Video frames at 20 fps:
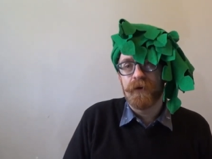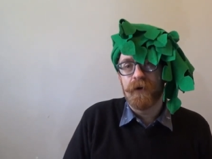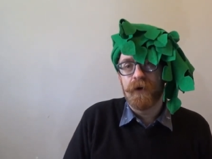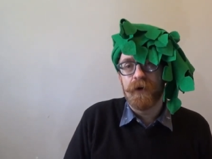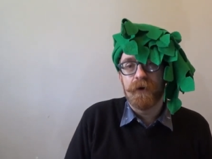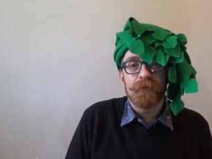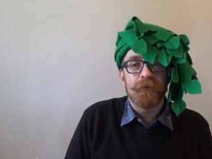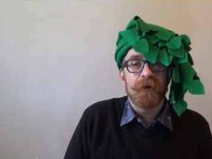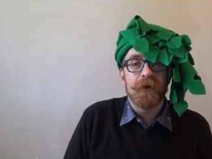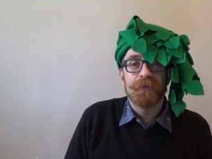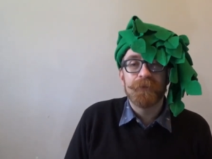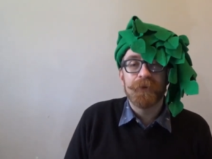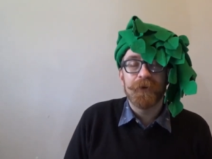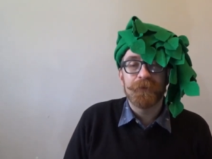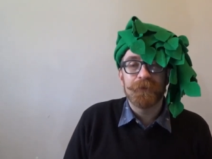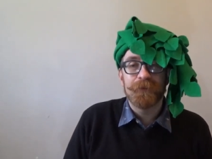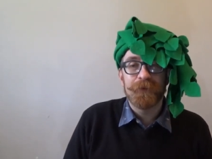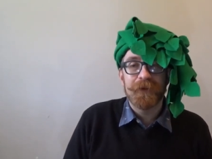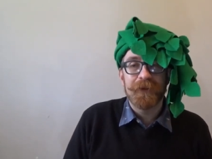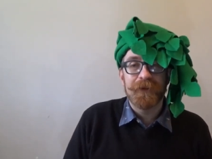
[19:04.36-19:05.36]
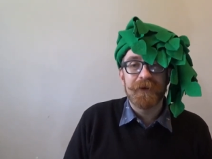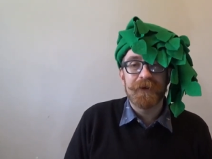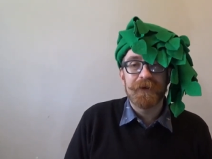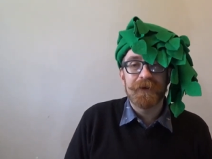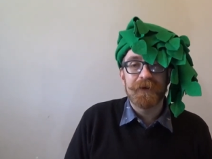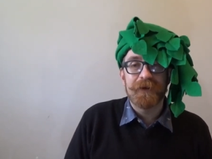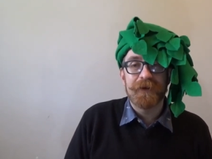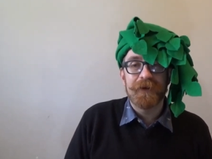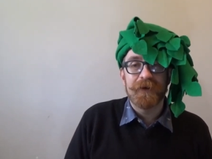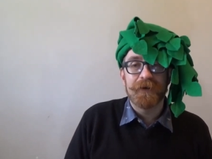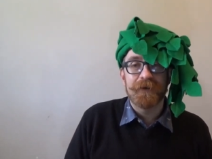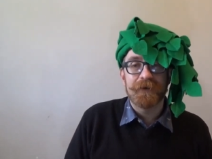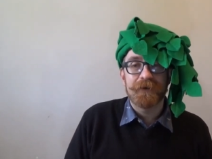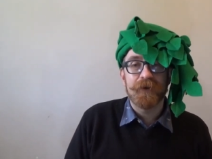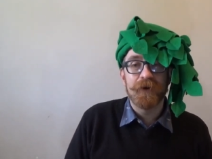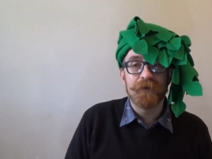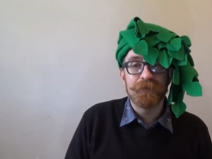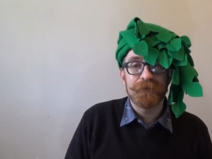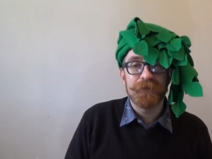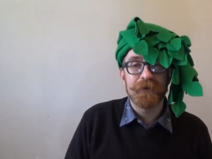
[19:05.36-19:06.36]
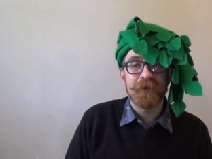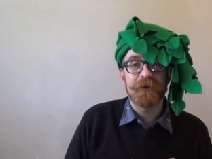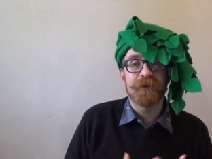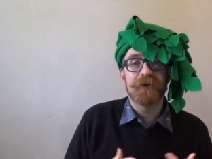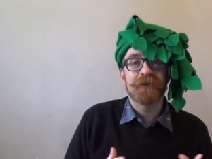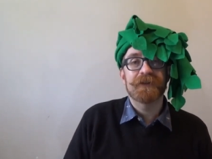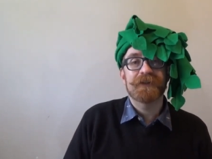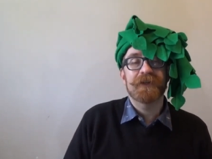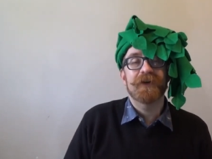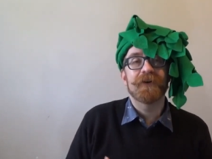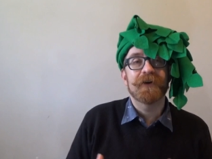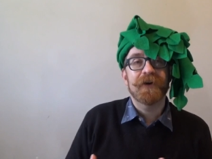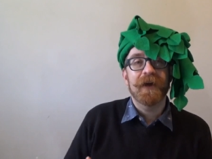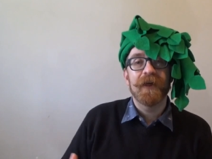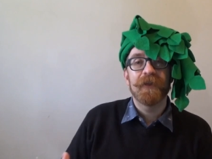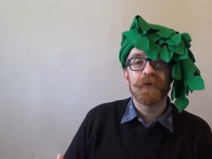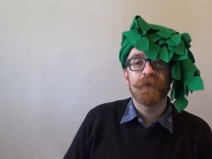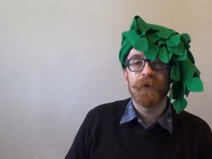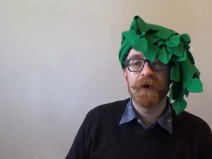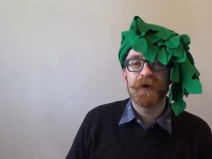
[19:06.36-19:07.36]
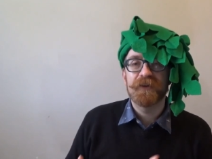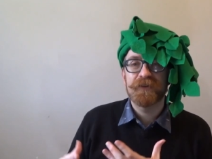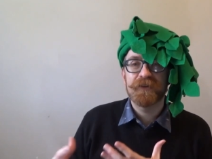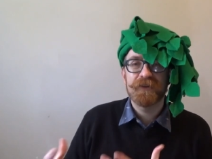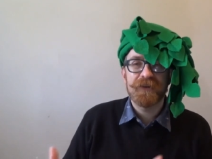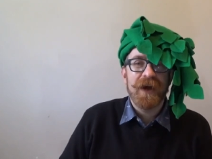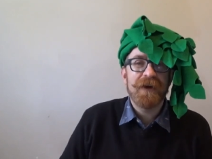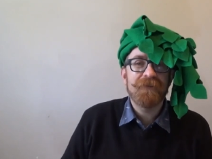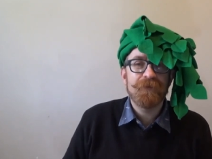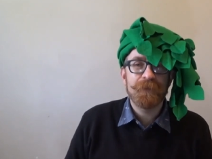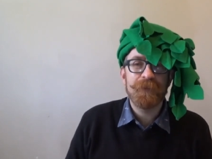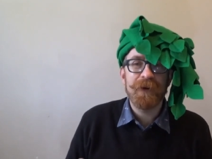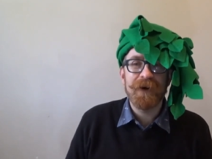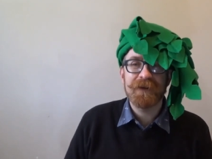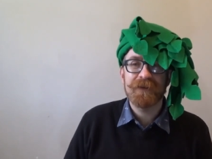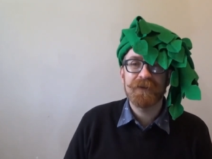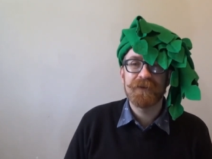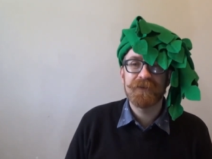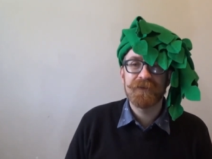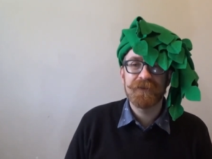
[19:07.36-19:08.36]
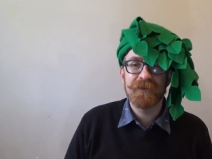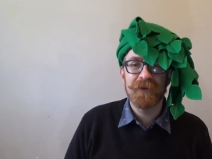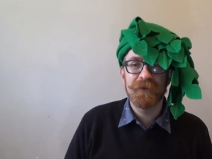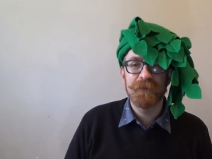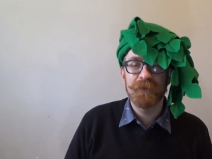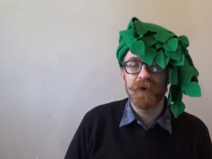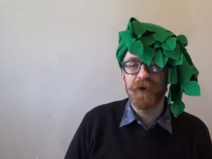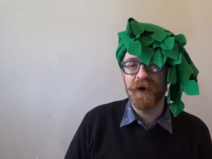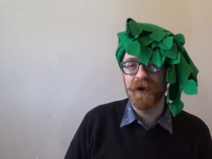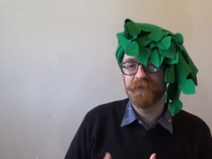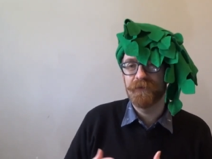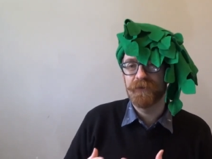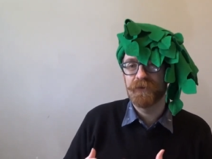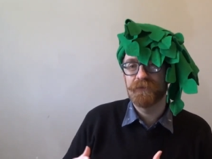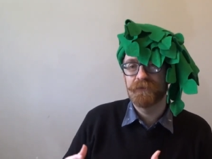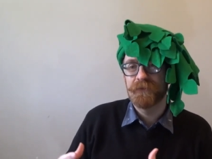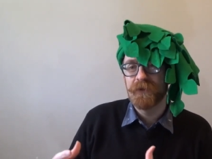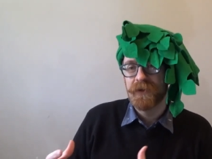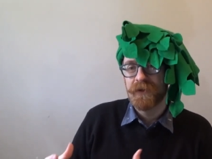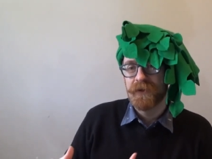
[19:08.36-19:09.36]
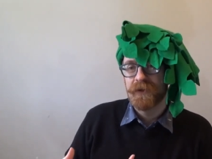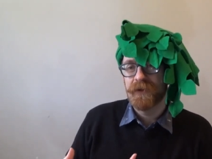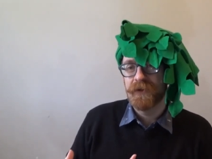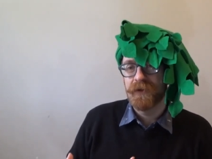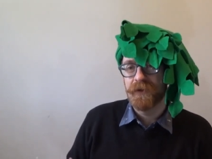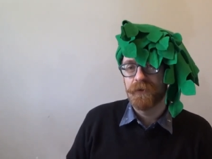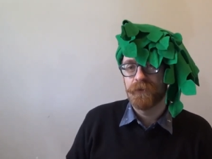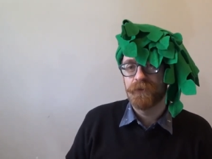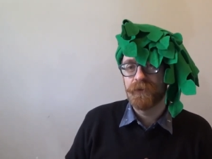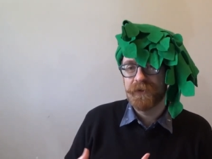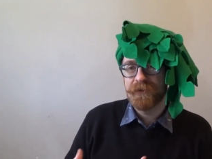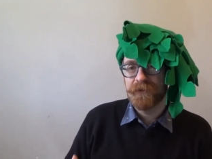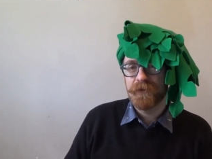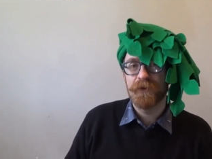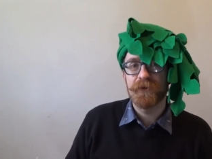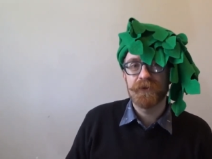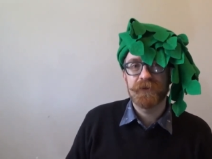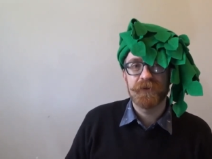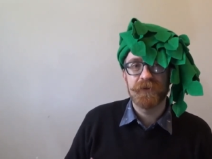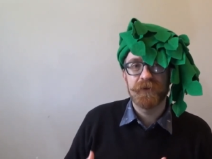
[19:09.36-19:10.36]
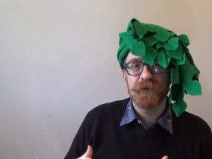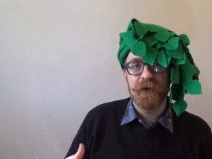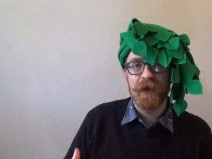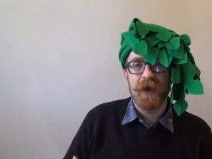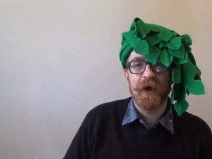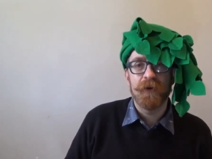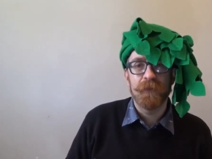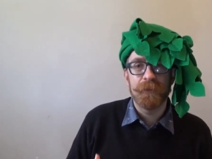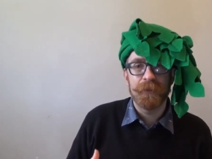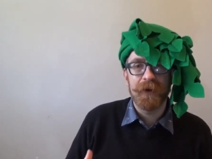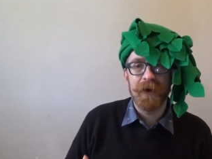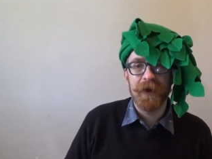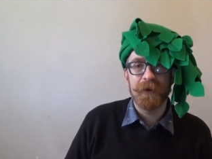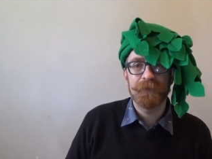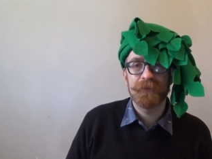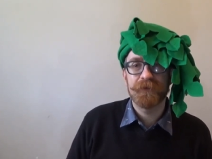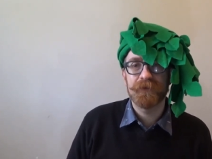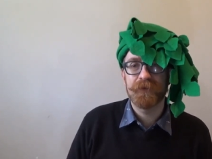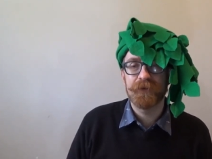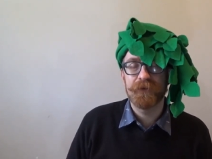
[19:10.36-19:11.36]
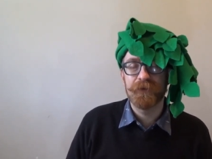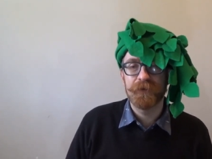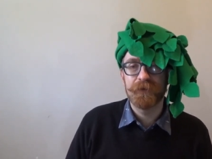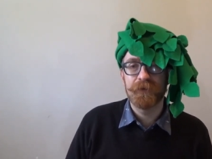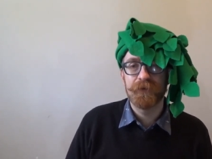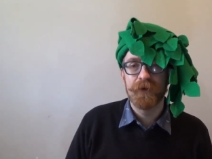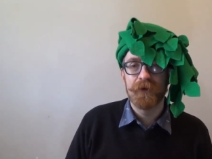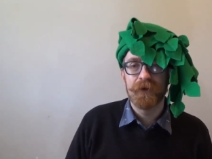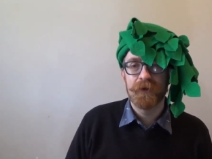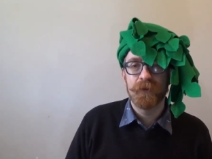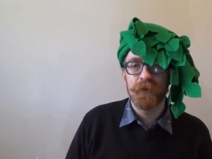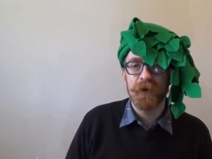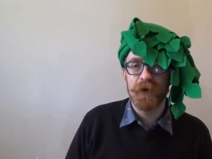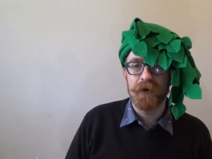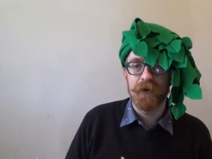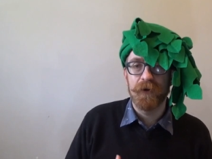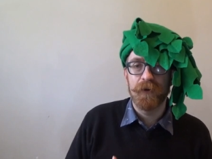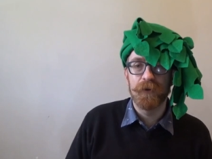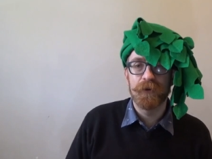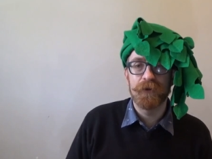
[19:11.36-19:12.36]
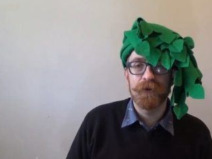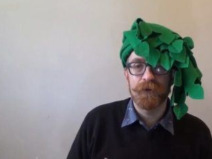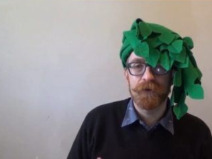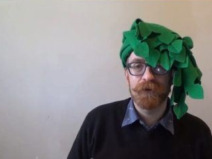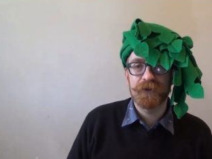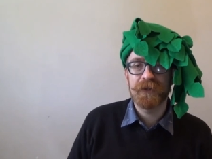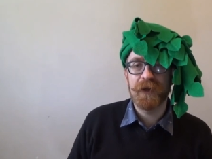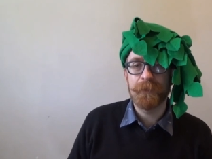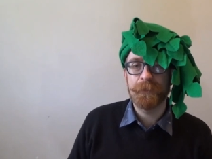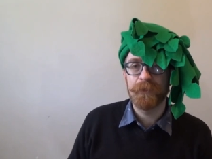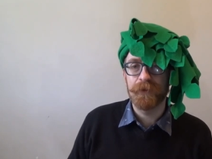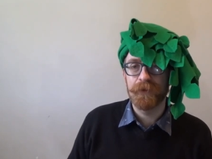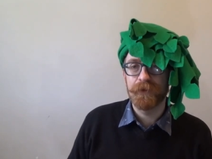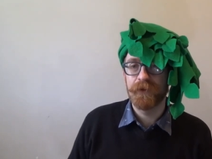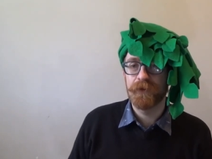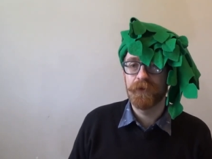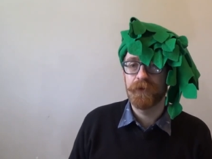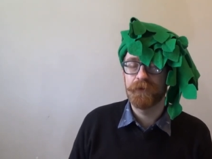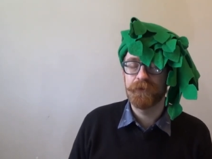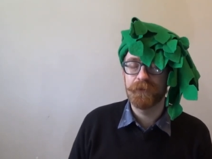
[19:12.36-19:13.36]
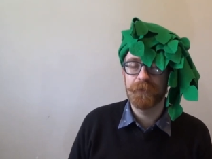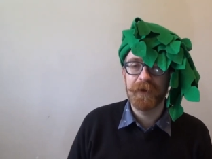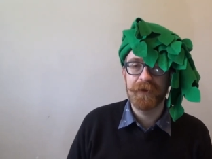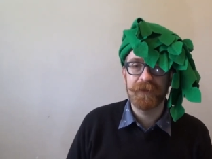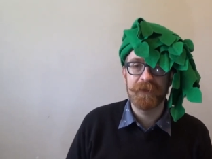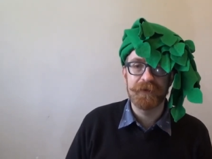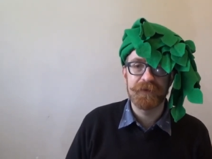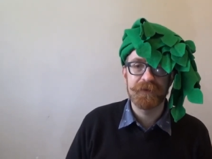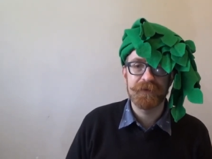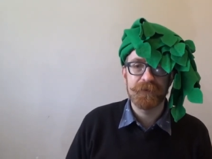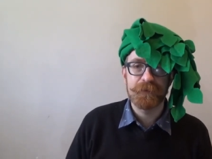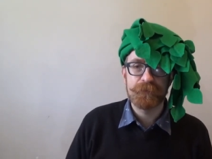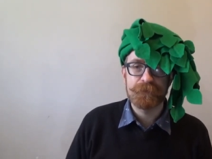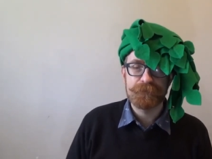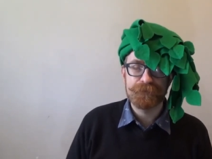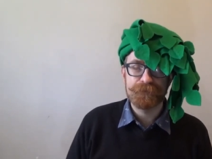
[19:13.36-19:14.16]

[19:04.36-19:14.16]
I'm not really uh, confident in sharing other ways because I haven't practiced them, or I haven't, you know, researched on how perhaps to wear a hood or a chaperon in those methods.